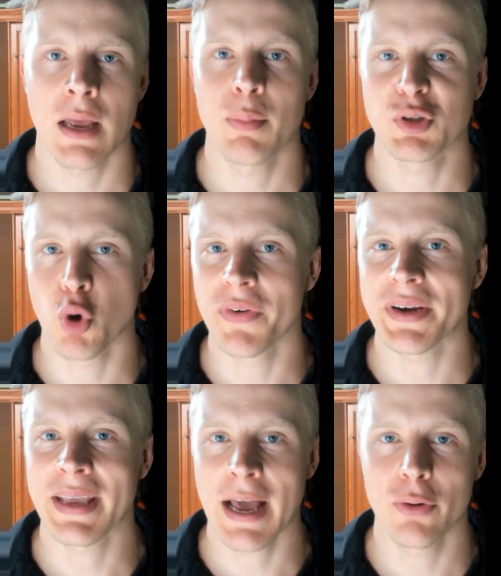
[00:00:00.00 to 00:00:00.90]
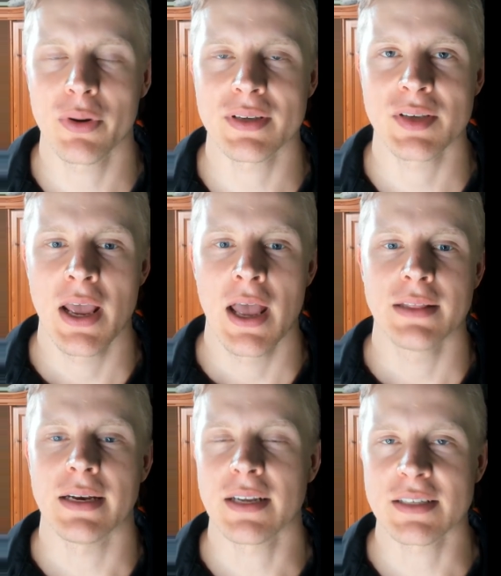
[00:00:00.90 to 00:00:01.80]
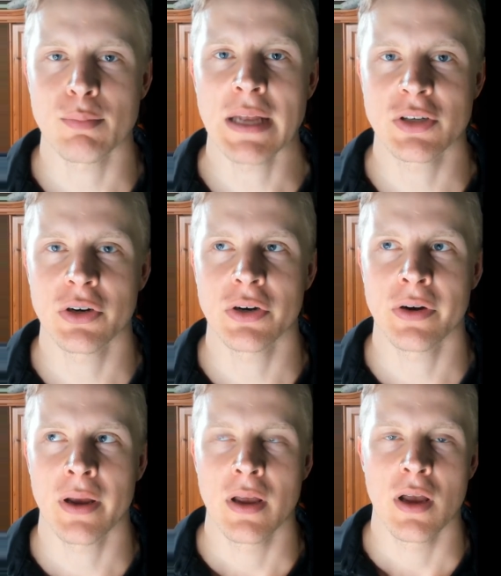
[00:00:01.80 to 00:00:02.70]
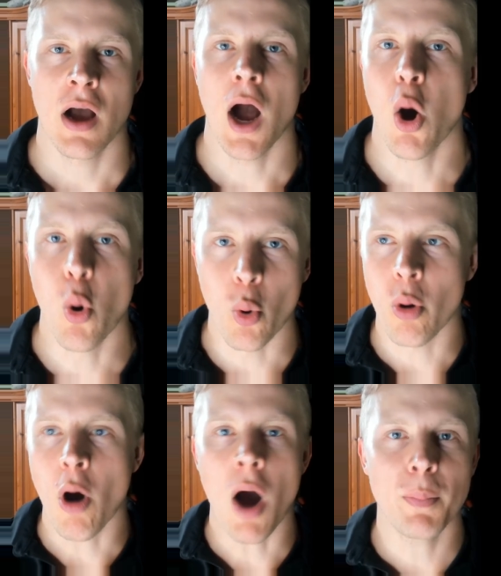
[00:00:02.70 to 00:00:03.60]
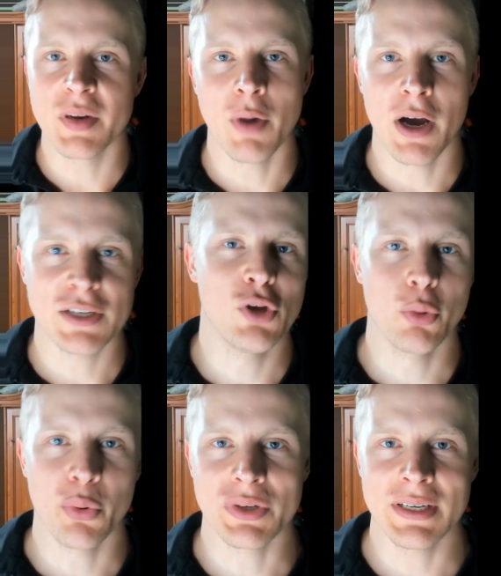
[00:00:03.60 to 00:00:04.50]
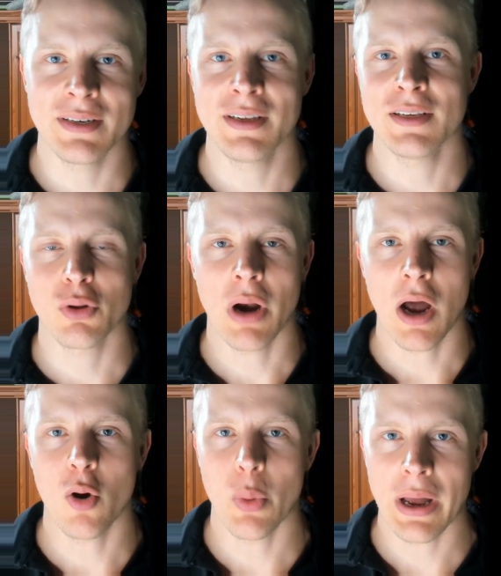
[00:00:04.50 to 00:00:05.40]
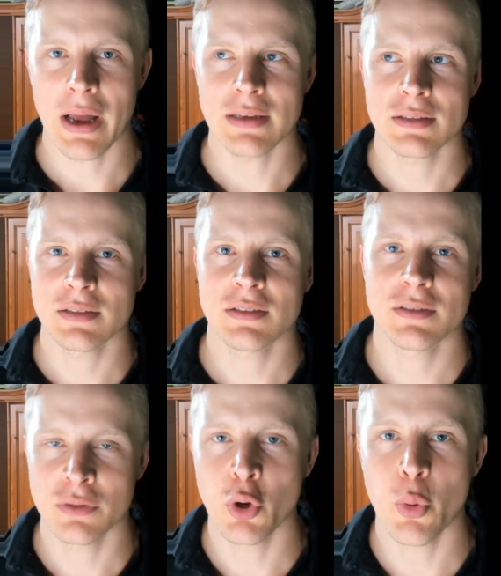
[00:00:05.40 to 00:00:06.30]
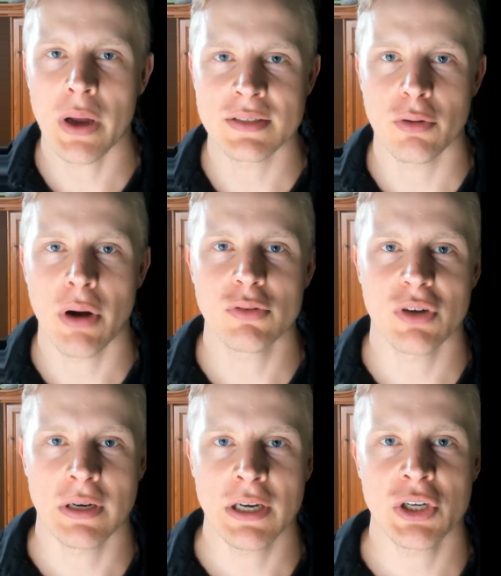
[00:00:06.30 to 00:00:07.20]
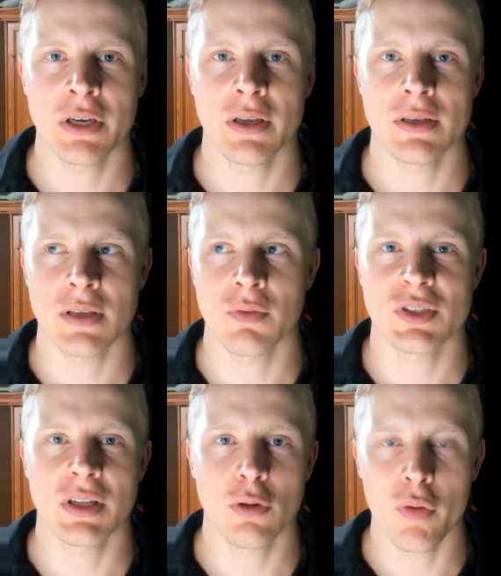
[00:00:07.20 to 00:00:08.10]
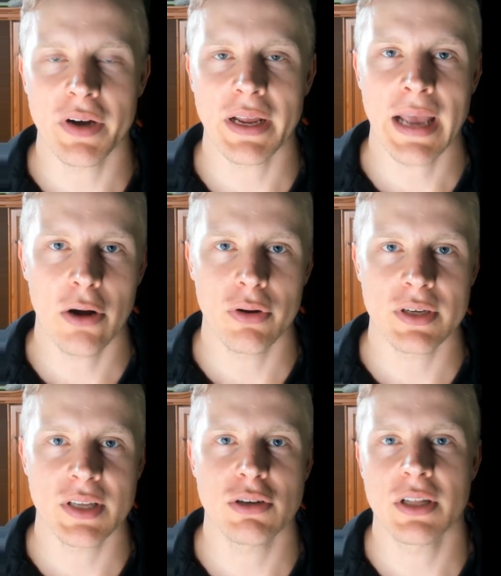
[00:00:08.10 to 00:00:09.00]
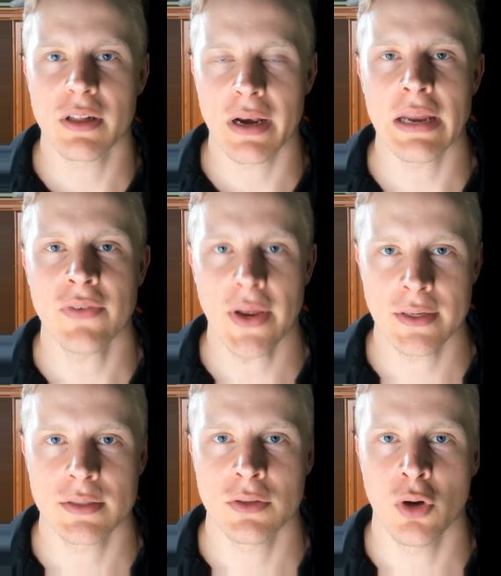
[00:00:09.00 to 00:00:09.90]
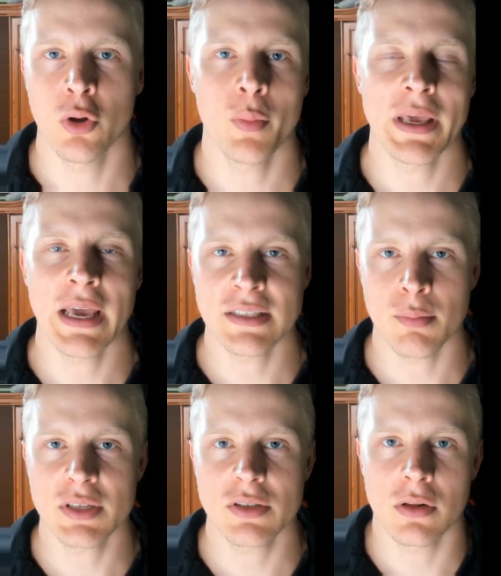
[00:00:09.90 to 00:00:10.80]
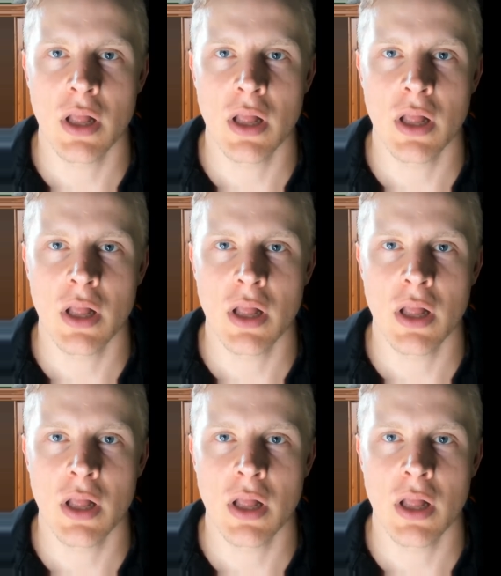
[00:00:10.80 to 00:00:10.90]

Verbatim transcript: but you're overeating calories, then it doesn't matter how optimized your routine is or how uh, nuanced or how strategic it is. If you're still overeating calories, then you're still going to gain fat. You know, you may gain some muscle,